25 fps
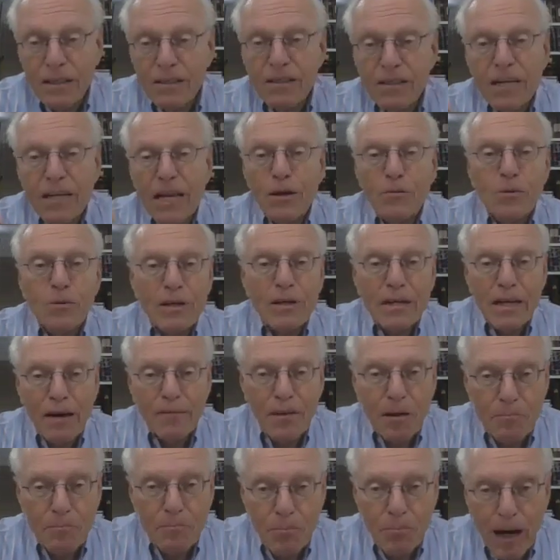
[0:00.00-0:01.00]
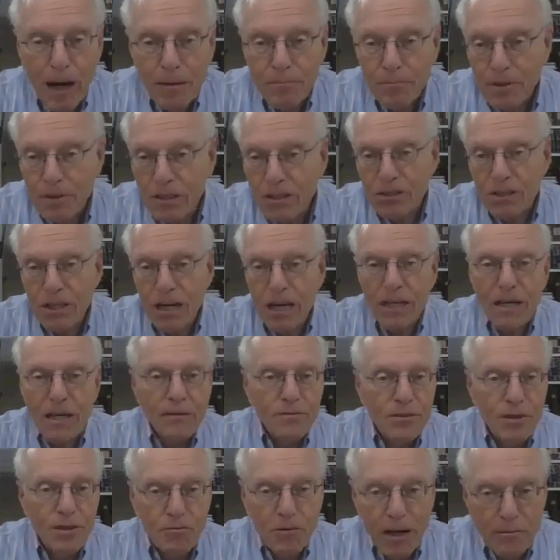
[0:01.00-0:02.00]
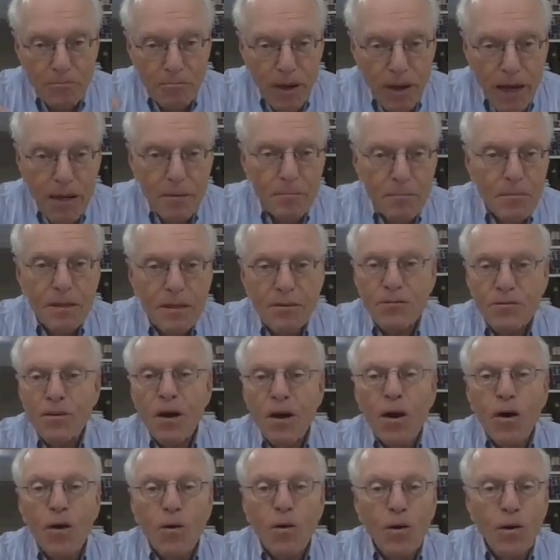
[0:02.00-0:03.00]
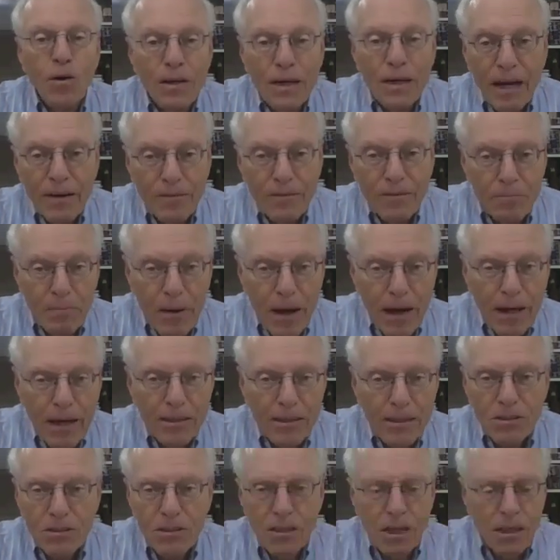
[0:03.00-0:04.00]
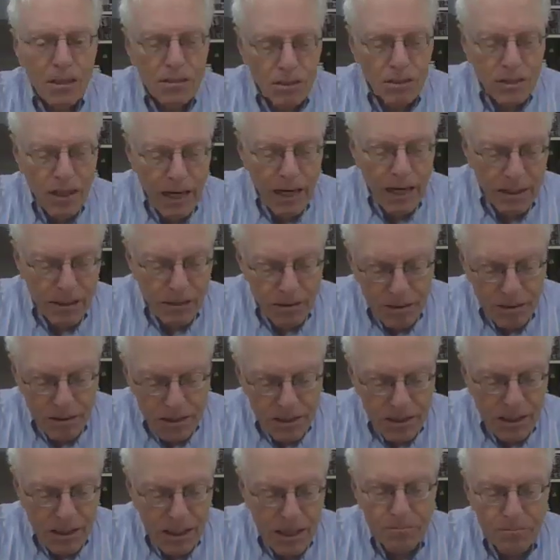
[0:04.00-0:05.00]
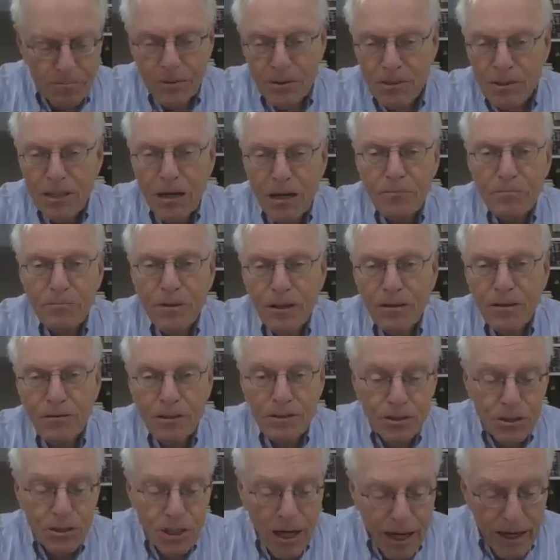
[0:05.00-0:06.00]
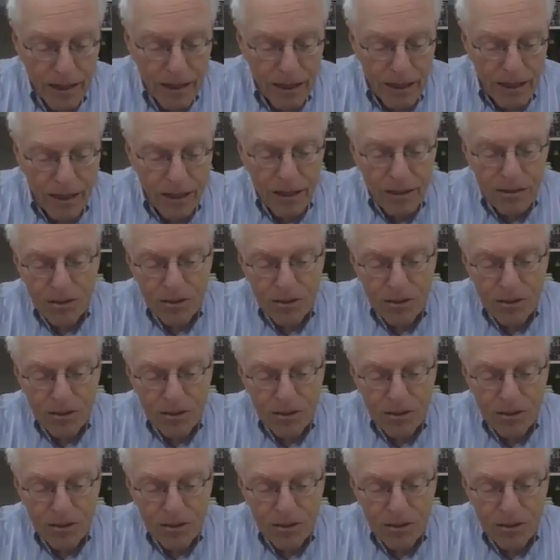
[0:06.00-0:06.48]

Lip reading: Today you wouldn't have that problem because today you have direct payment or you have a pay check or a slip or something or a check.